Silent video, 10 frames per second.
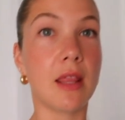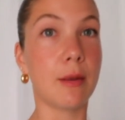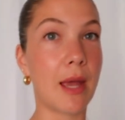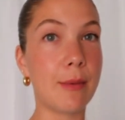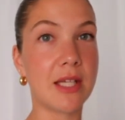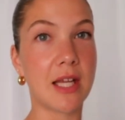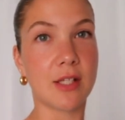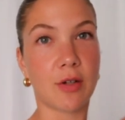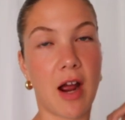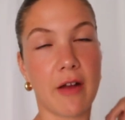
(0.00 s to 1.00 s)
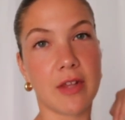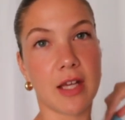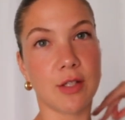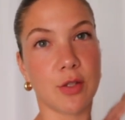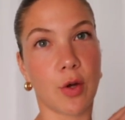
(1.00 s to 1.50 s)
The baby tees arrived.
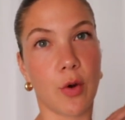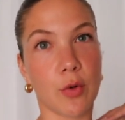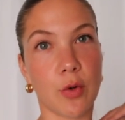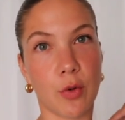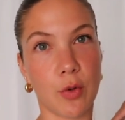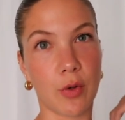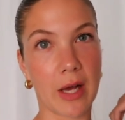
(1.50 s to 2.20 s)
They're so cool.